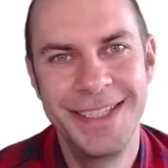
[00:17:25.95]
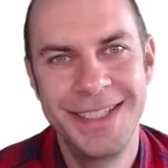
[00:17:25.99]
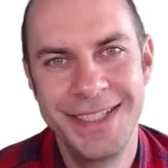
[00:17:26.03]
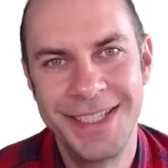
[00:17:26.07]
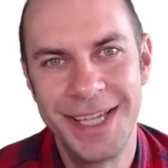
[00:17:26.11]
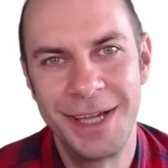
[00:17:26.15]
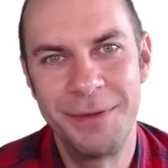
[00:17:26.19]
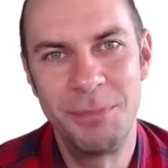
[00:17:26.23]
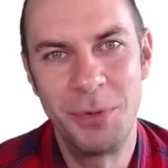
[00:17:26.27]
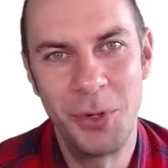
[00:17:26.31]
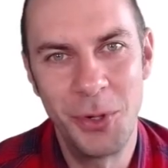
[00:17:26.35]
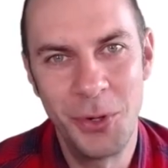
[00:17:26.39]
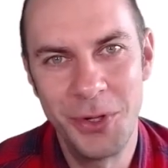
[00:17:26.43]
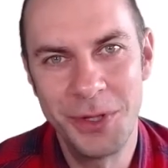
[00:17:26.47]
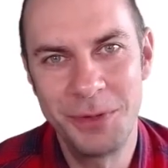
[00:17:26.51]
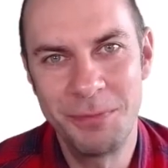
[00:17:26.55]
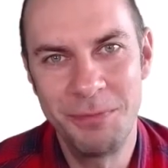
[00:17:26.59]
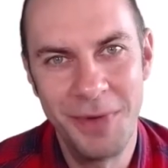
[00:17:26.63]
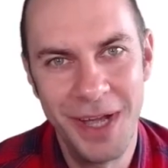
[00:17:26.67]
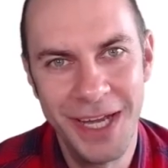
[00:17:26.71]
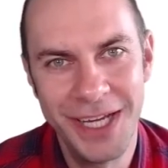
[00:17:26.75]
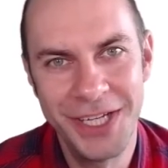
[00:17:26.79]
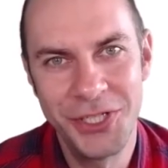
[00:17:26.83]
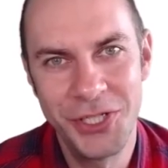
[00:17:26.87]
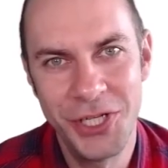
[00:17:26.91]
Support
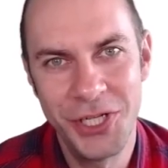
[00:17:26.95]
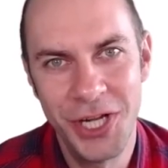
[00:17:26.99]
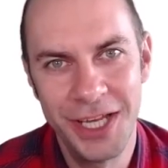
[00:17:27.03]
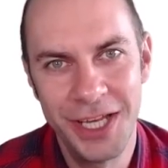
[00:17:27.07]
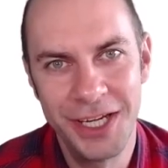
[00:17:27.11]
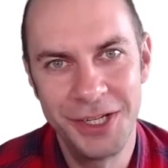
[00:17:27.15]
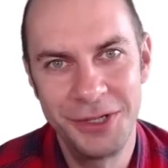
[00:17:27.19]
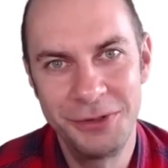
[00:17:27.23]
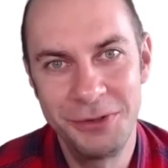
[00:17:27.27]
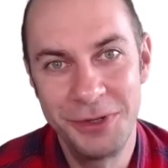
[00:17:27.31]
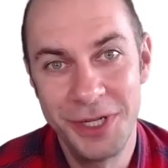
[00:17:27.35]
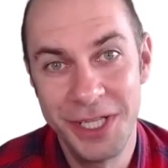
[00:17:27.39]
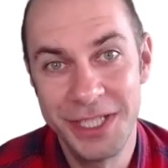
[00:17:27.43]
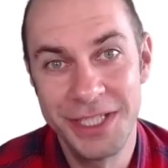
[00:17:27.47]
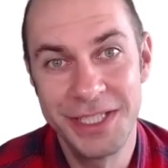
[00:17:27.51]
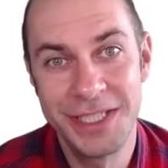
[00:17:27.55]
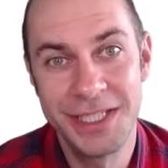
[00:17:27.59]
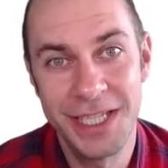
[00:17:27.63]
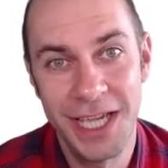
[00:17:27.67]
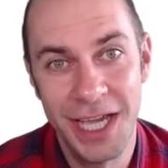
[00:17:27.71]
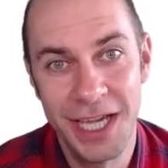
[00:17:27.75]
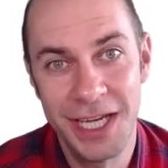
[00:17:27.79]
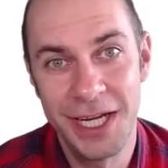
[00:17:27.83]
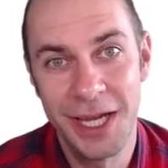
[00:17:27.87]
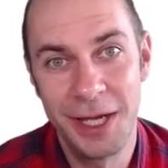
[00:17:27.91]
my channel and
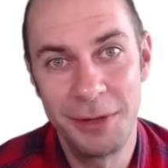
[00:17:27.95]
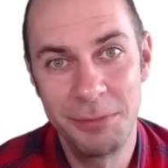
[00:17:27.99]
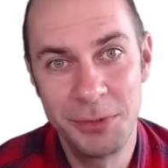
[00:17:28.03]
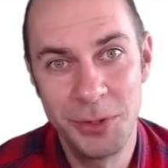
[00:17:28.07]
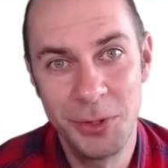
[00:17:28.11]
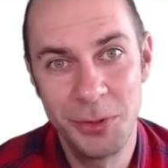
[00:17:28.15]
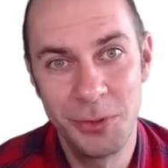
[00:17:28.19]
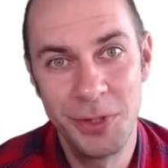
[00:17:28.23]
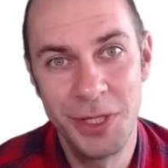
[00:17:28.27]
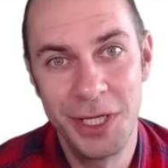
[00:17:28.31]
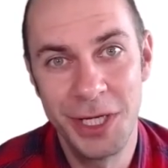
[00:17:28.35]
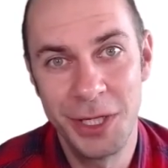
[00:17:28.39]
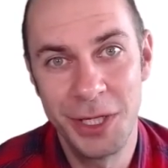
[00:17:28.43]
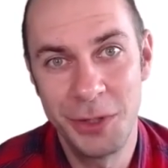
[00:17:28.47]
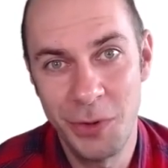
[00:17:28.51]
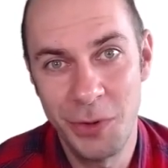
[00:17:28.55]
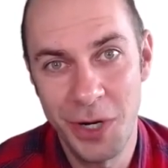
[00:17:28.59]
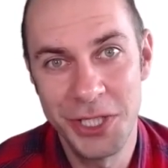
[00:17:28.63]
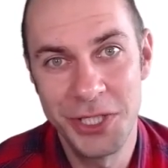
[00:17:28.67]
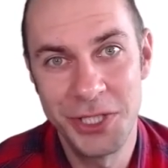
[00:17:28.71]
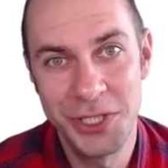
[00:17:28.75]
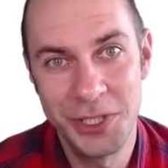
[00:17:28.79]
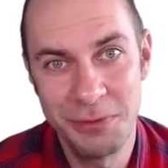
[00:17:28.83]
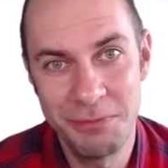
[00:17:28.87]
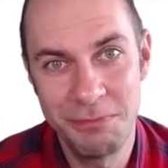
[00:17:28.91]
sign up to the
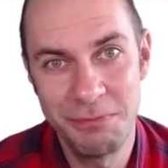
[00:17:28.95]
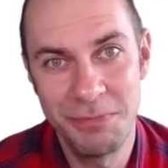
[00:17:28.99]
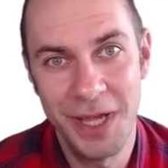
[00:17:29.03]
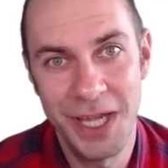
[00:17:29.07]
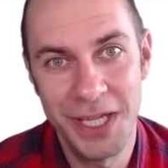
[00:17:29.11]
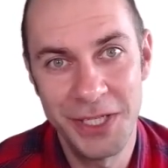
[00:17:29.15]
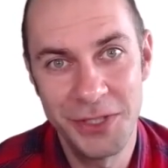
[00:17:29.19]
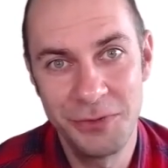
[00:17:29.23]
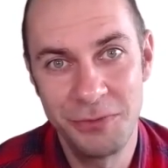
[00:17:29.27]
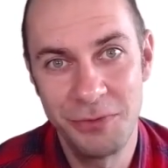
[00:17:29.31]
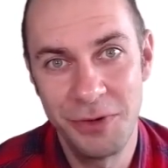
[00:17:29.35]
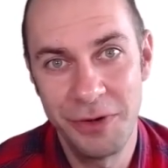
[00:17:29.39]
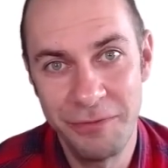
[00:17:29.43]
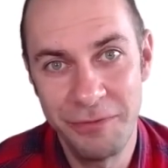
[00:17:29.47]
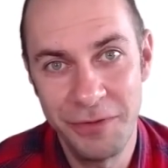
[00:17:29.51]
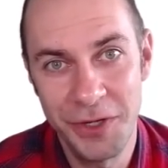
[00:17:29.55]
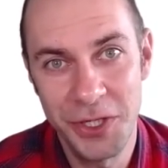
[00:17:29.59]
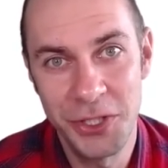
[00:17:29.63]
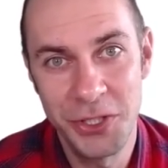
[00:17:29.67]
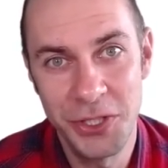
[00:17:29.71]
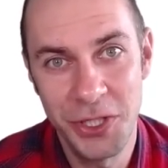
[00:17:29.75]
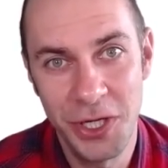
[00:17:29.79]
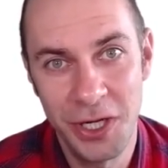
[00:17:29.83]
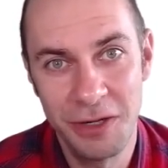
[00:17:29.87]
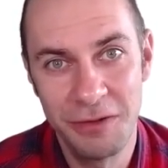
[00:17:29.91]
question-based
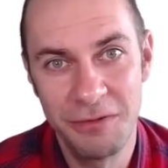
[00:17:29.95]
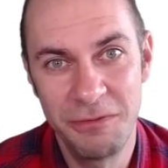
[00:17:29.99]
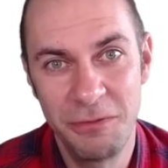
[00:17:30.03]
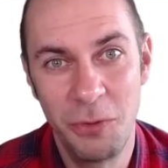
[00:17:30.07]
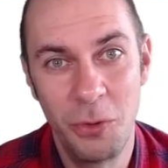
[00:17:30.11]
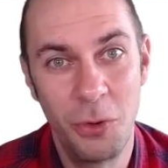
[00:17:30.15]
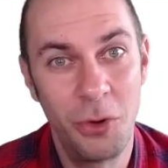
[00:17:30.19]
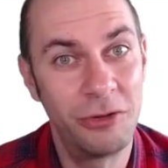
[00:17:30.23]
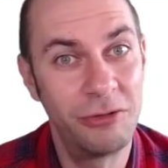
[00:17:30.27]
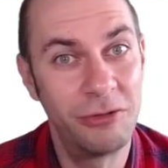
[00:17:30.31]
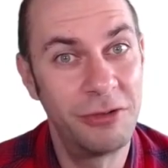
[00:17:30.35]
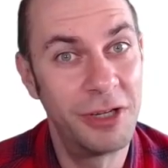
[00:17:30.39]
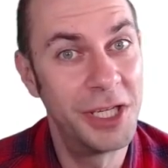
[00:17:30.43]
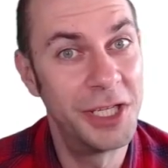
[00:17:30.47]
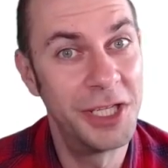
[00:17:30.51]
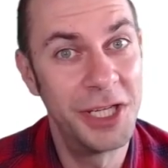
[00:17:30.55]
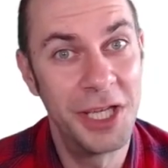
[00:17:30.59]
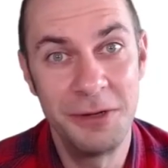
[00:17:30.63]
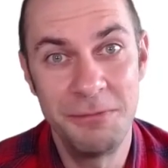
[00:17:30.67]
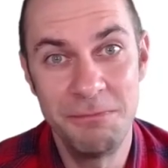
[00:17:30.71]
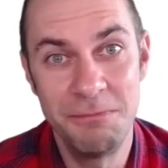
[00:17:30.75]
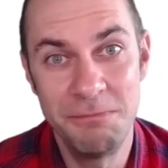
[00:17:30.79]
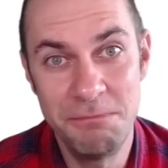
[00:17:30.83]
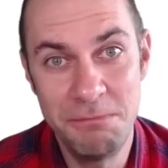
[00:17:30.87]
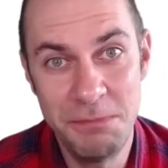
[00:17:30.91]
revision for an
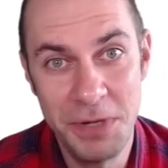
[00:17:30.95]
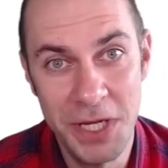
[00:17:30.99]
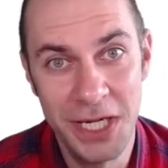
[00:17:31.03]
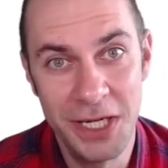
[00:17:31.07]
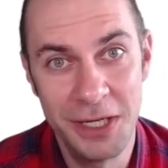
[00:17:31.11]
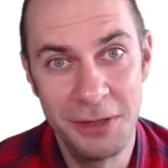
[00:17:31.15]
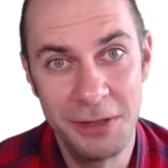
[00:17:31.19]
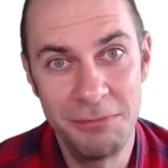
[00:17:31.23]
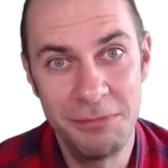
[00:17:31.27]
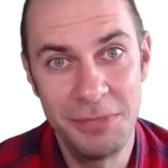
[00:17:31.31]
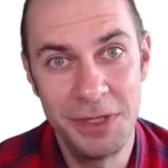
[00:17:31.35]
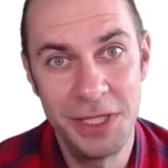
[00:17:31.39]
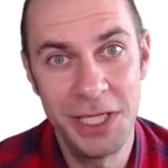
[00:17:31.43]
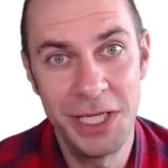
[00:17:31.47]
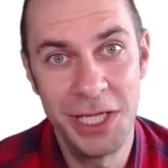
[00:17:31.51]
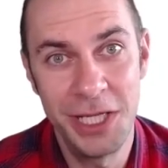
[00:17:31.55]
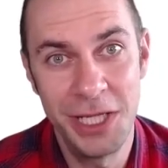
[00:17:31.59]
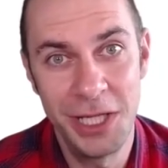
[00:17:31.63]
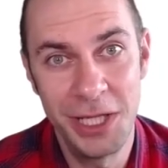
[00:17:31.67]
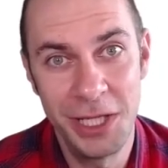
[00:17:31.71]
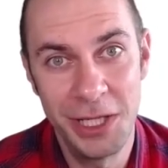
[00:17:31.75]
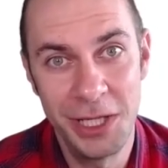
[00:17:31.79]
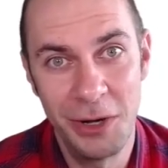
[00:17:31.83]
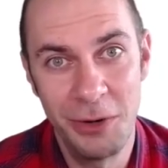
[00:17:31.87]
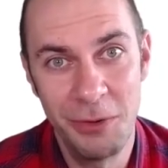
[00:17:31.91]
unbeatably
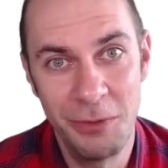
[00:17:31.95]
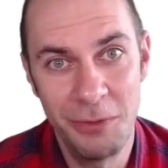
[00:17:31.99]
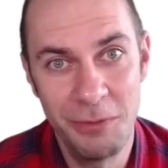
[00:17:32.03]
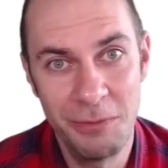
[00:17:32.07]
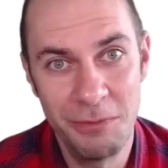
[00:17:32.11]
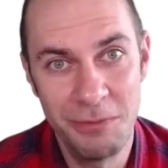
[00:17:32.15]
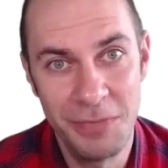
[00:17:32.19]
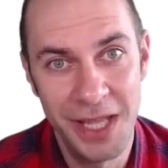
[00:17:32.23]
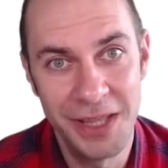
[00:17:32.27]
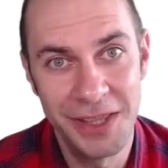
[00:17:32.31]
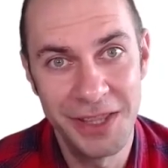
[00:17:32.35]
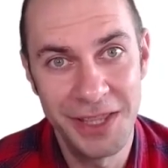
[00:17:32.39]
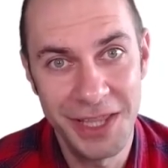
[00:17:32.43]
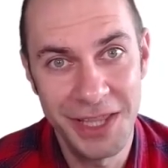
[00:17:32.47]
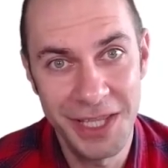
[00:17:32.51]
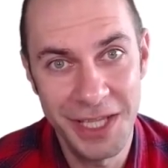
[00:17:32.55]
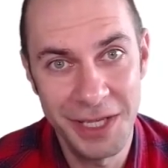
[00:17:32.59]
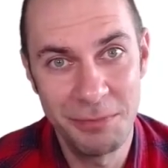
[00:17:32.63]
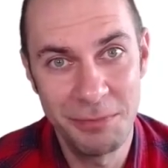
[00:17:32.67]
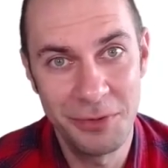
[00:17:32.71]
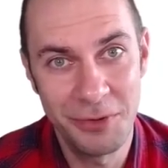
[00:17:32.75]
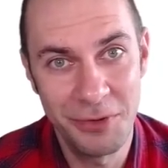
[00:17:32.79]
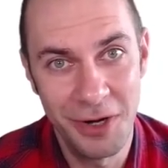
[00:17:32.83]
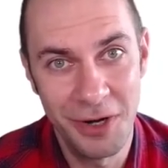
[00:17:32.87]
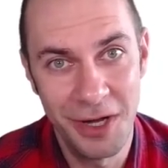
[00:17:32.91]
low monthly
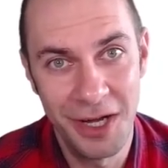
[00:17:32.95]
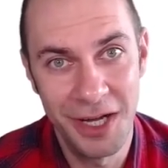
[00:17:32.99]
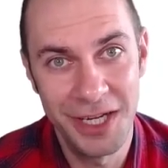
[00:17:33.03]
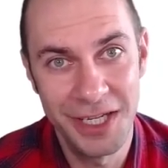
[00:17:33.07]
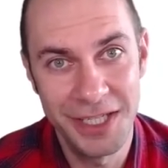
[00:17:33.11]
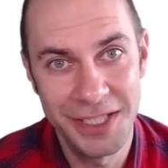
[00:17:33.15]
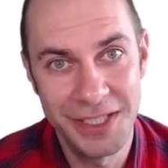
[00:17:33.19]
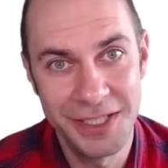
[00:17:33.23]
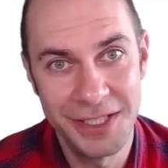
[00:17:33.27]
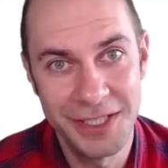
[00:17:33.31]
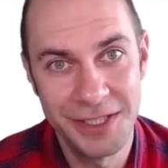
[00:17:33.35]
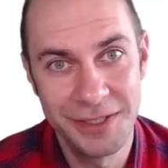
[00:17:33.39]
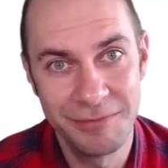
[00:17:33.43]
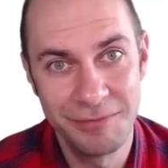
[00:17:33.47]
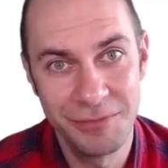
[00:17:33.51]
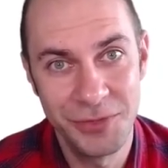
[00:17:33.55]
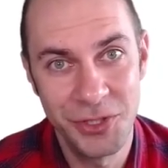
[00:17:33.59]
price.